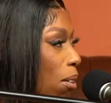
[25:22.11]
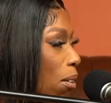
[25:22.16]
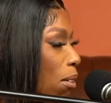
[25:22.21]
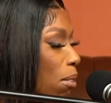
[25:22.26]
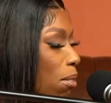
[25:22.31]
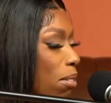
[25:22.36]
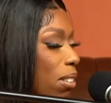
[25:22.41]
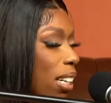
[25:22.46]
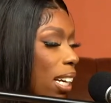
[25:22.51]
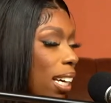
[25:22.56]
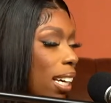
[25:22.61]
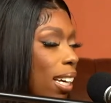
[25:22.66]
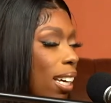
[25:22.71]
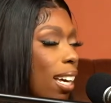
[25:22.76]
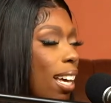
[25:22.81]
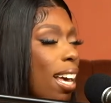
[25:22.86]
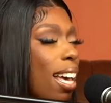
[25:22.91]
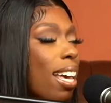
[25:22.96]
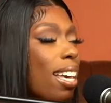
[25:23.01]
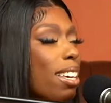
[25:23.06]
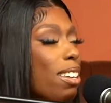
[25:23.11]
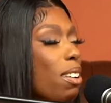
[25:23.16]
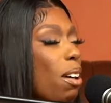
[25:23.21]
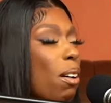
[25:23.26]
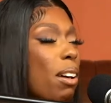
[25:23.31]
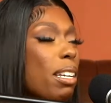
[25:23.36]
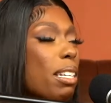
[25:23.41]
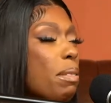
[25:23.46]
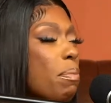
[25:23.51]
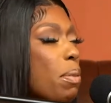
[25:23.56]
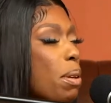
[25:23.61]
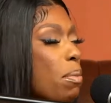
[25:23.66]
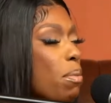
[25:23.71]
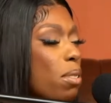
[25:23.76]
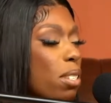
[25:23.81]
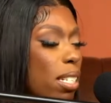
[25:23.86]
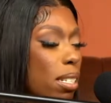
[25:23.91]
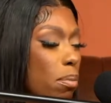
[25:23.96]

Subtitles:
But like, you know, and the people